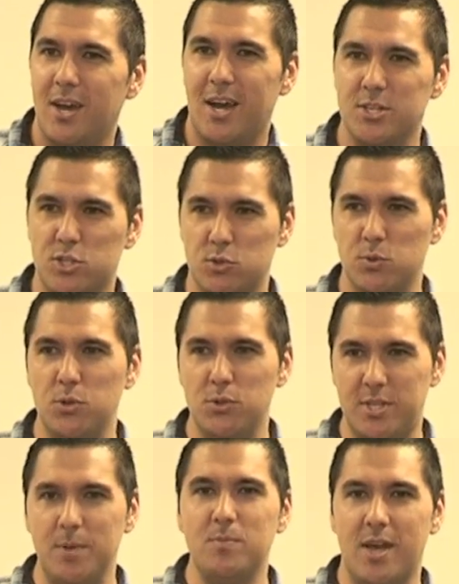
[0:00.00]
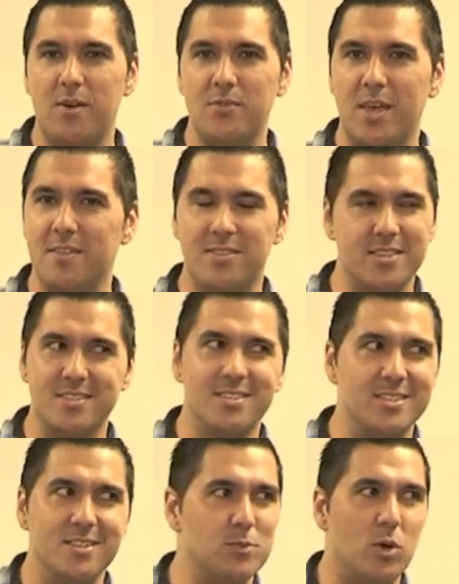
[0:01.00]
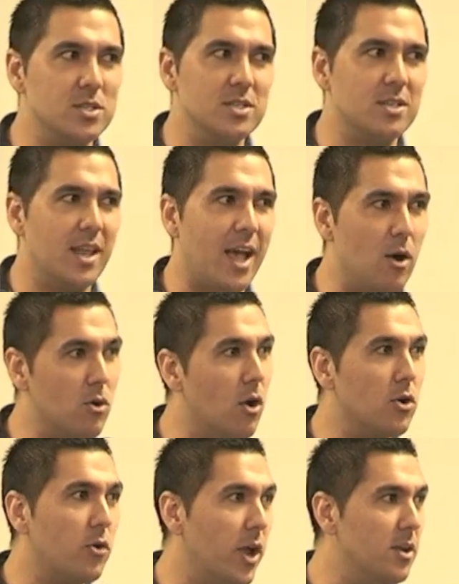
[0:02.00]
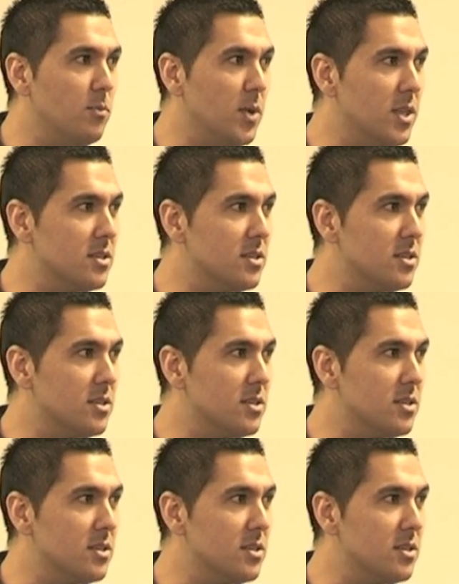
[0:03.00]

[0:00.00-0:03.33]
I still knew deep down that this wasn't how God created me.